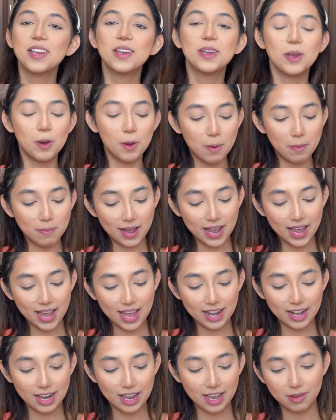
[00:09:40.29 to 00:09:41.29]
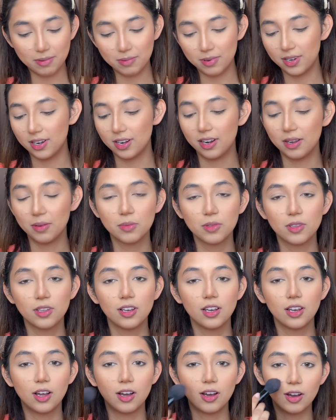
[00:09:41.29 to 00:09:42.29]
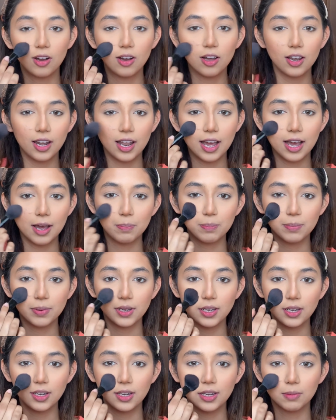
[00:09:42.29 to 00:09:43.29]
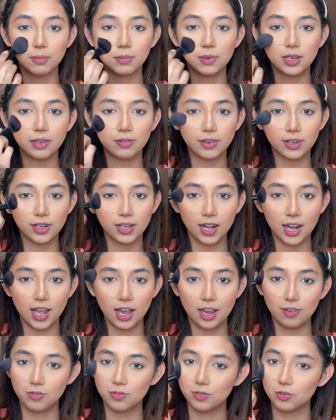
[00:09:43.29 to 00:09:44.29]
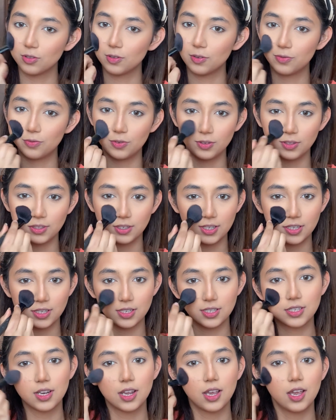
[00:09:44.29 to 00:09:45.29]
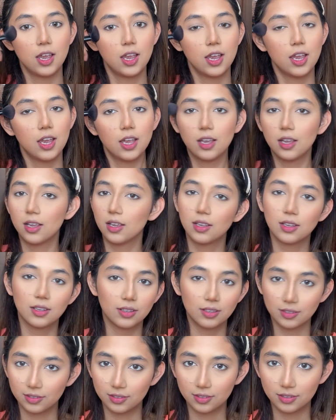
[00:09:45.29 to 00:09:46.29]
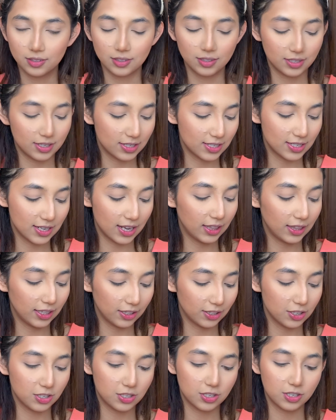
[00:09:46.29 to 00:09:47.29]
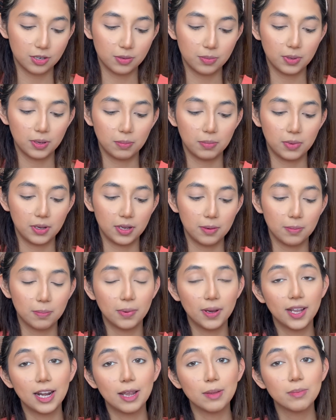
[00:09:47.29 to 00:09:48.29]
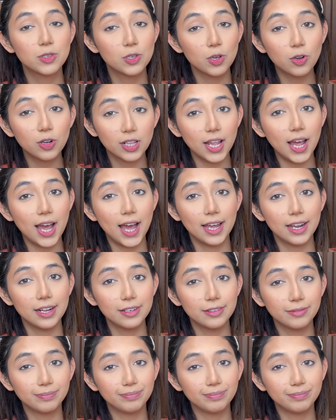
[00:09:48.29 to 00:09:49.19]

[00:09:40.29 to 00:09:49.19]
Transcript: No, man. I'm alhamdulillah, all happy. I'm living life to the fullest. There's nothing disturbing me, but I'm so glad